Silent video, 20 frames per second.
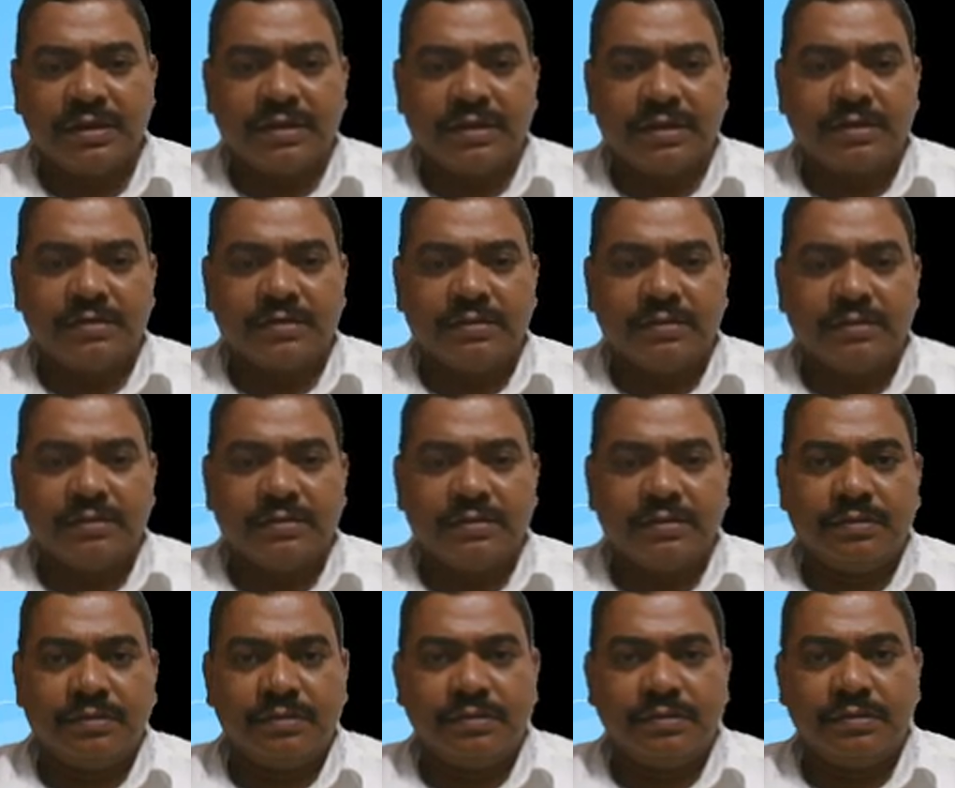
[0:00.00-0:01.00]

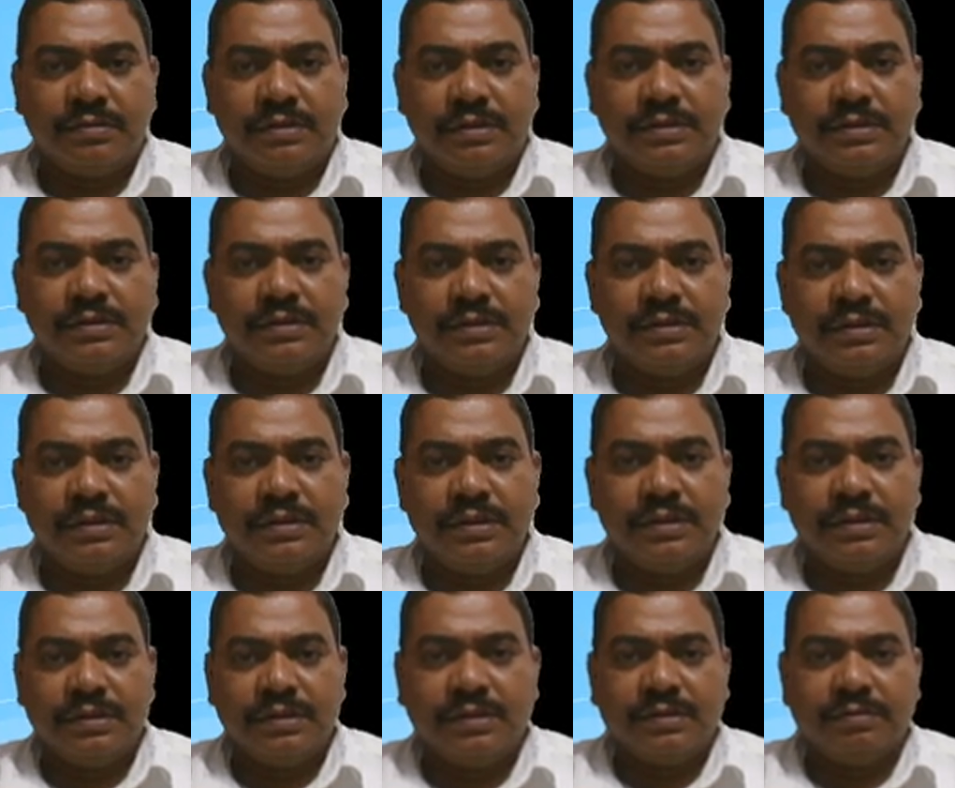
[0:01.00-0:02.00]
So
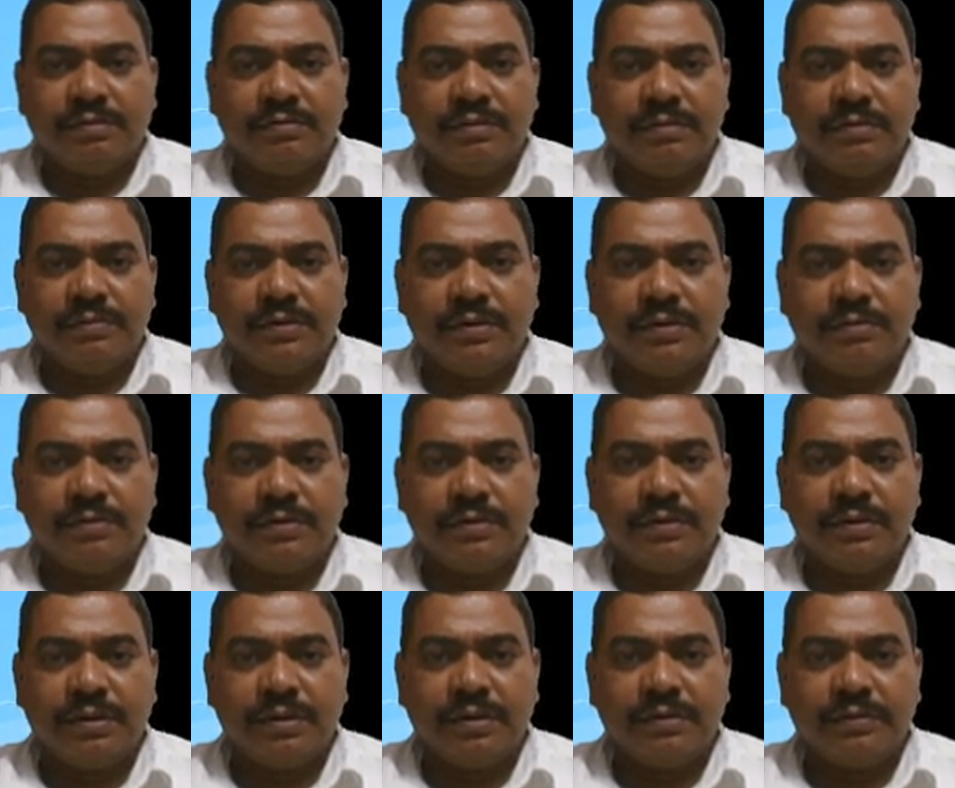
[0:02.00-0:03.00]
GCD of
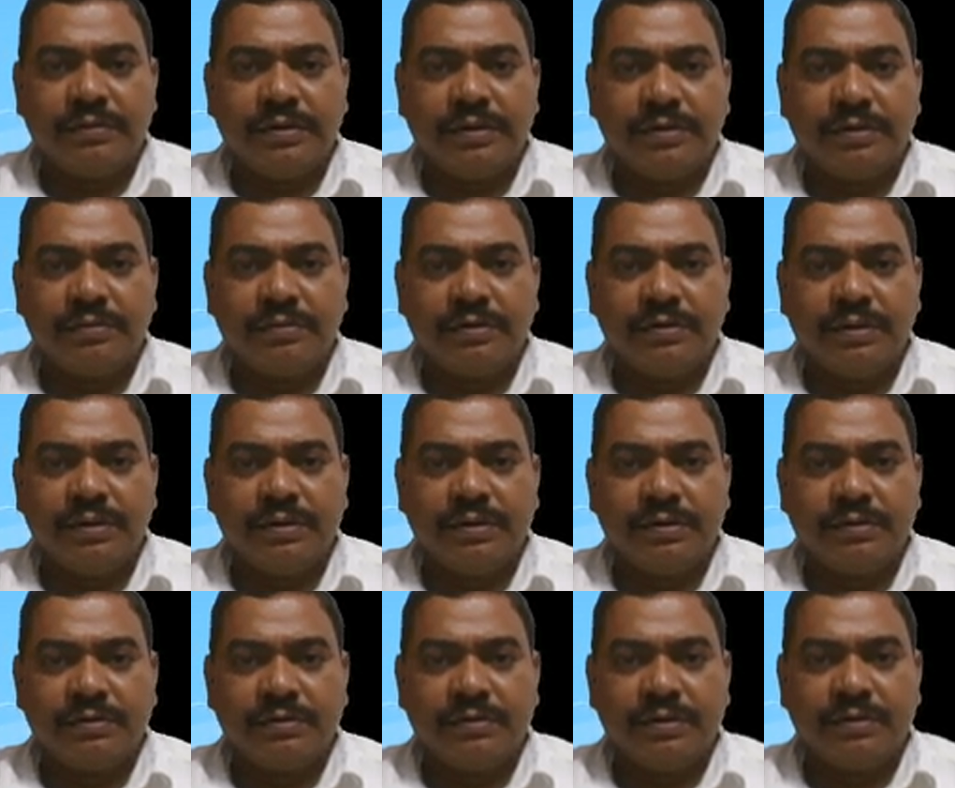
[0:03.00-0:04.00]
54 and 24 is
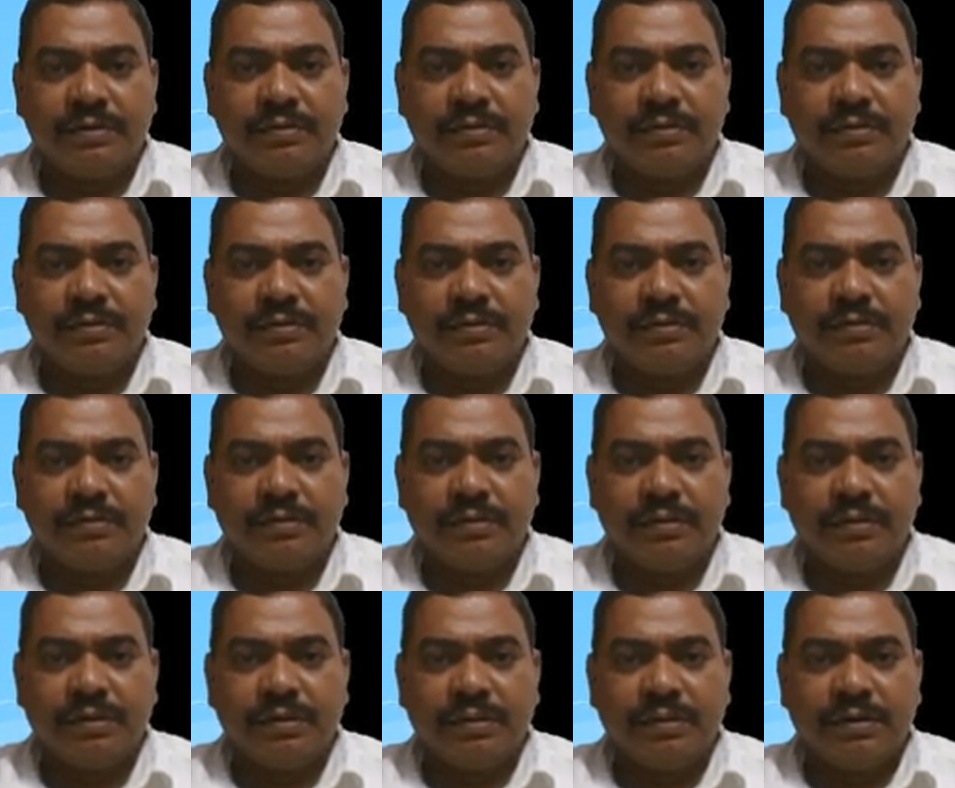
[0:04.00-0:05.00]
equal to
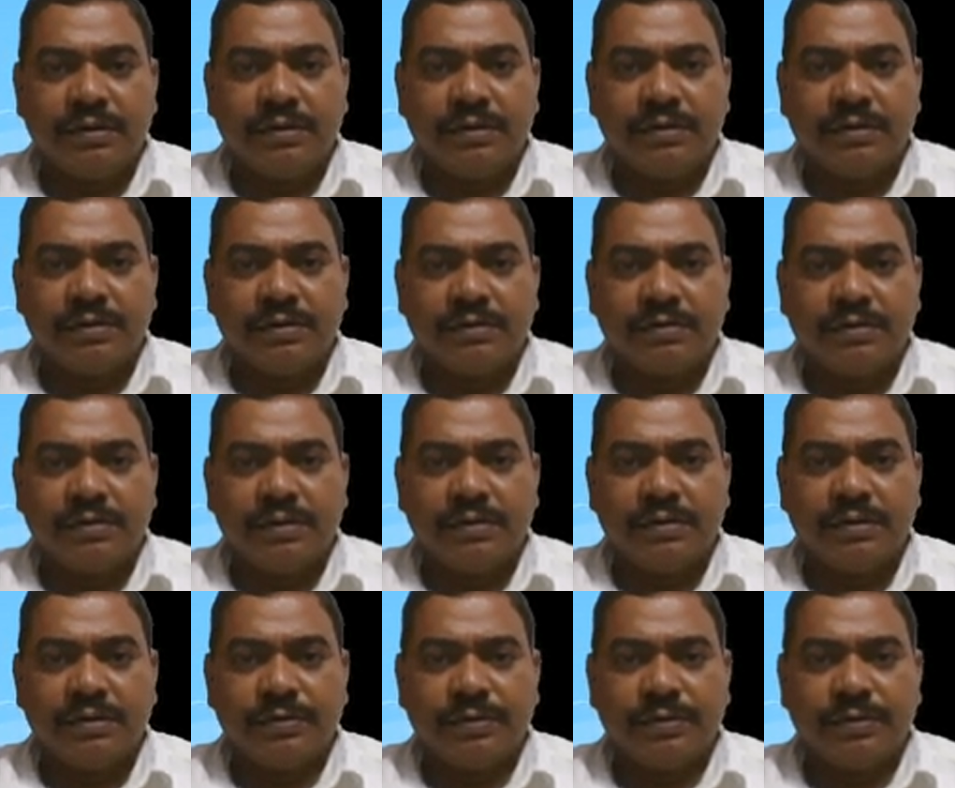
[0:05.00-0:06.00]
6. So this is
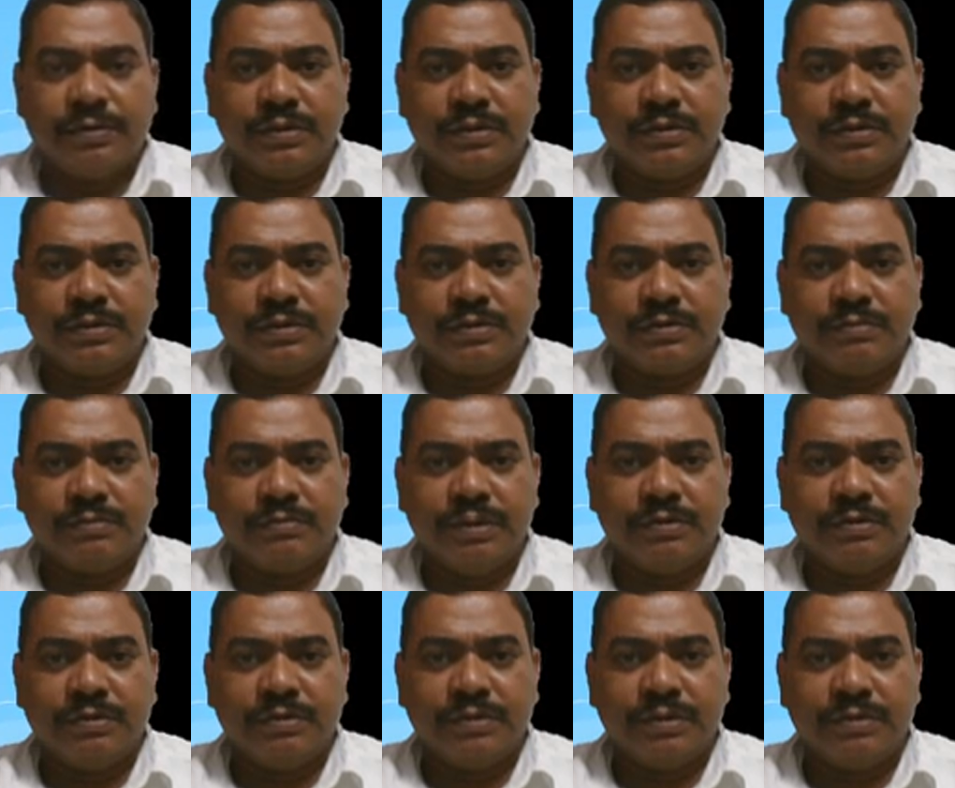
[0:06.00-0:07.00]
the process by
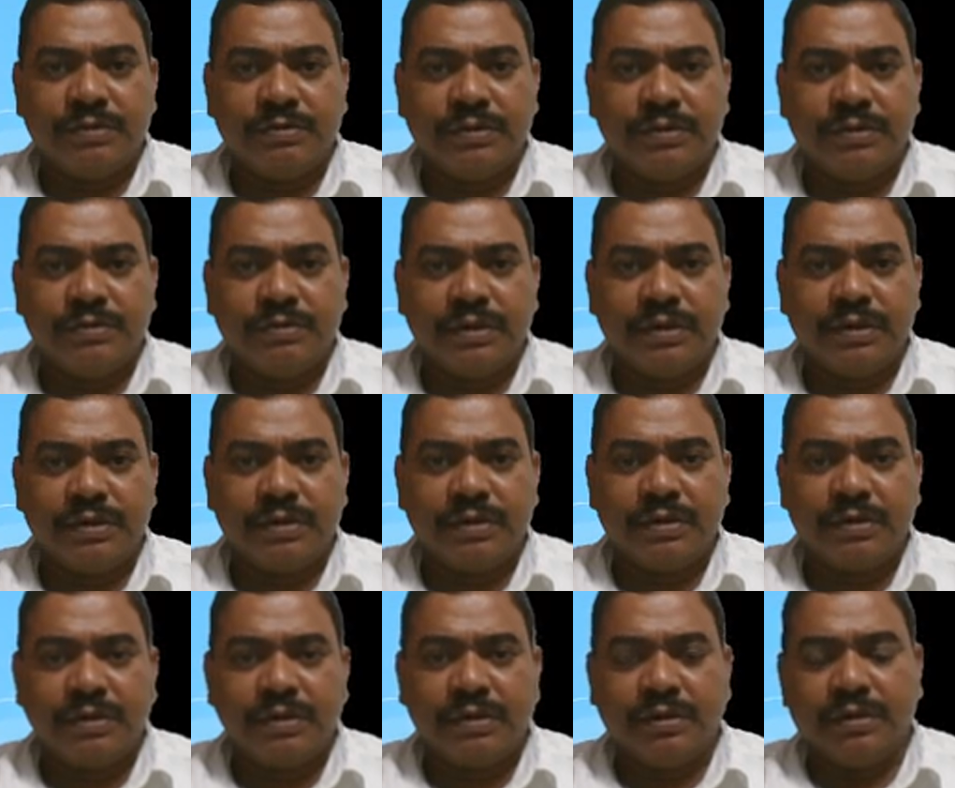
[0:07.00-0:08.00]
using which we can
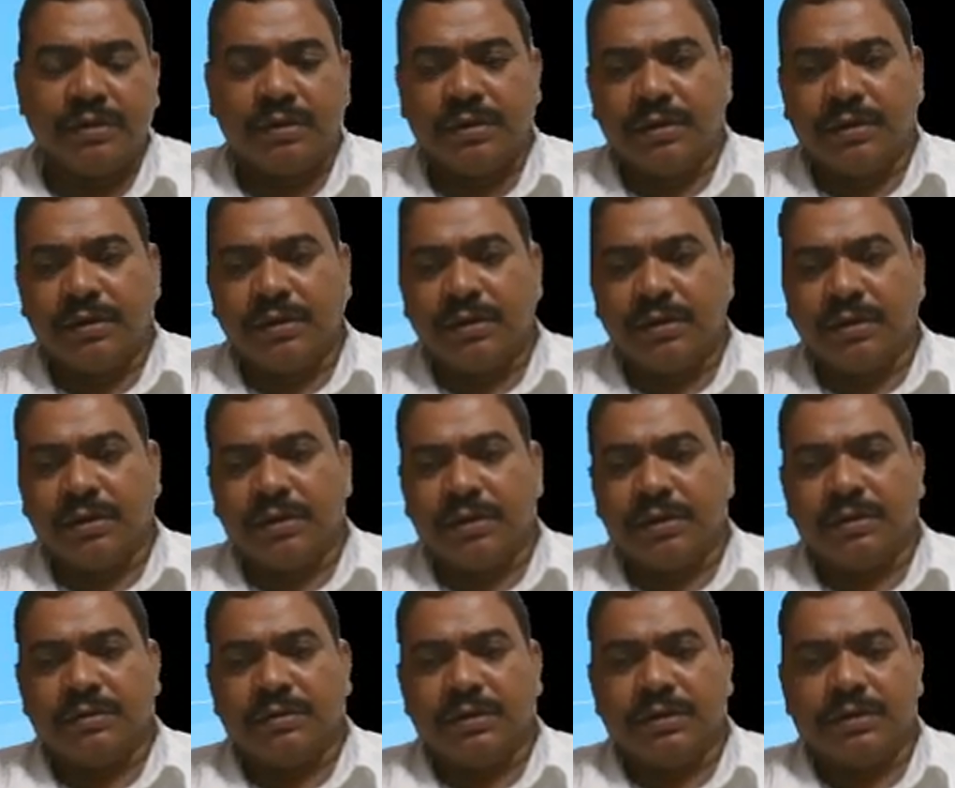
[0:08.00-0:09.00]

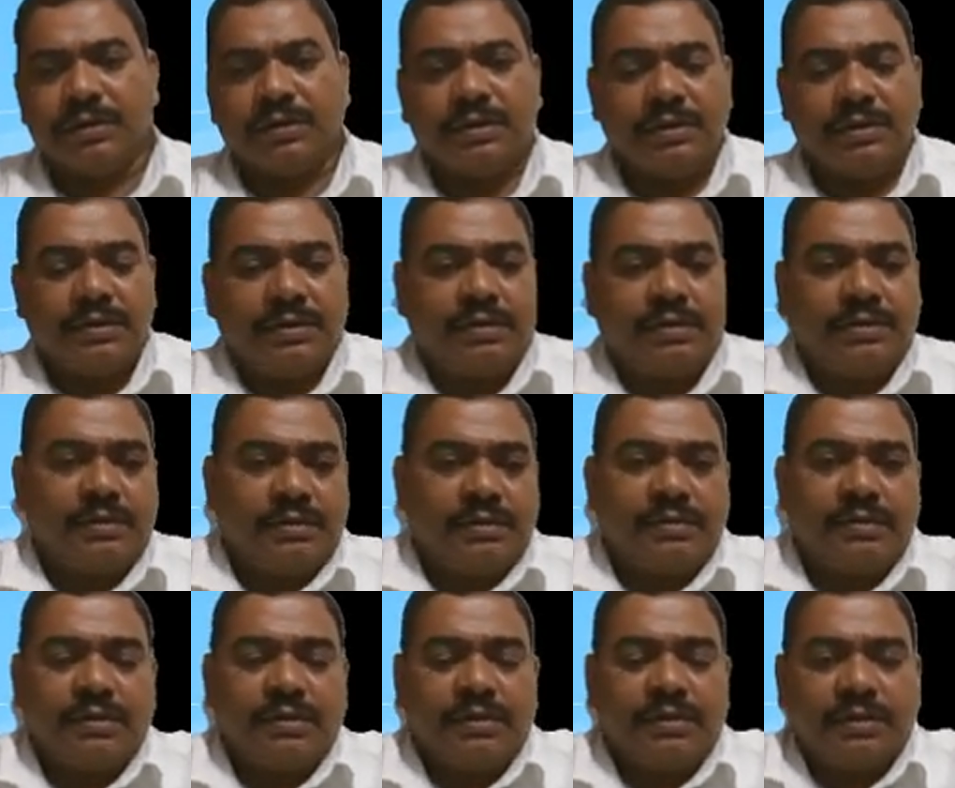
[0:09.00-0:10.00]
calculate
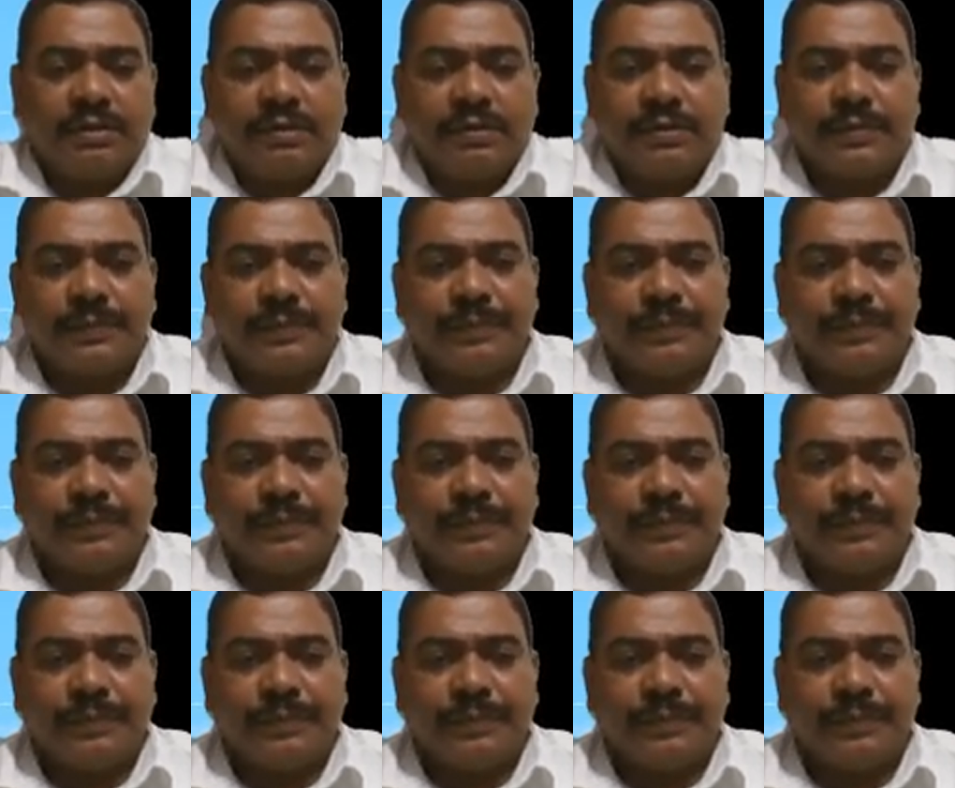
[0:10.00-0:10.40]
the